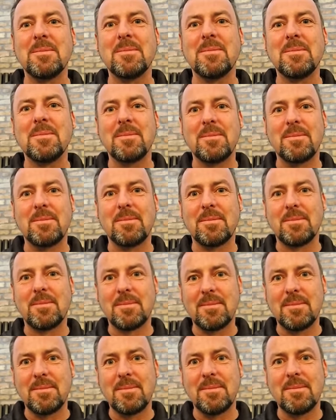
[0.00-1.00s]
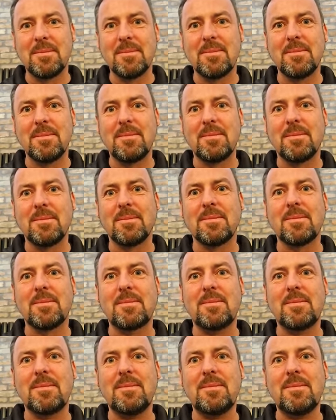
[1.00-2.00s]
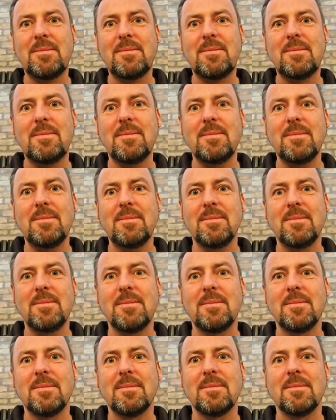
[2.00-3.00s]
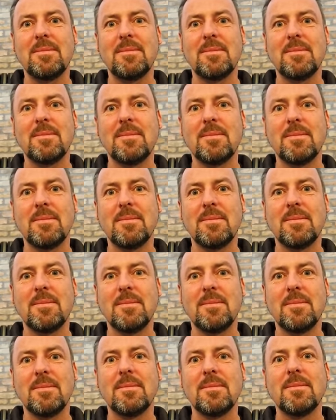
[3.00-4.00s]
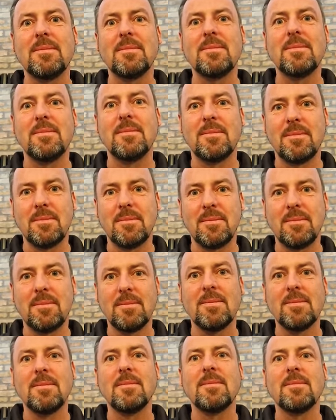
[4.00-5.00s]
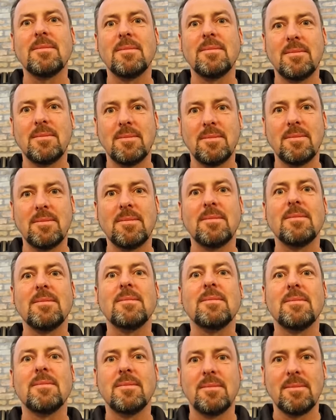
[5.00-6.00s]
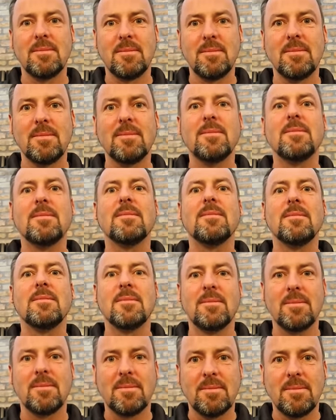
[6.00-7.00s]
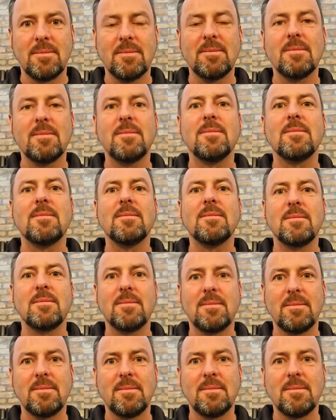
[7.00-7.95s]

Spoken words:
(silent)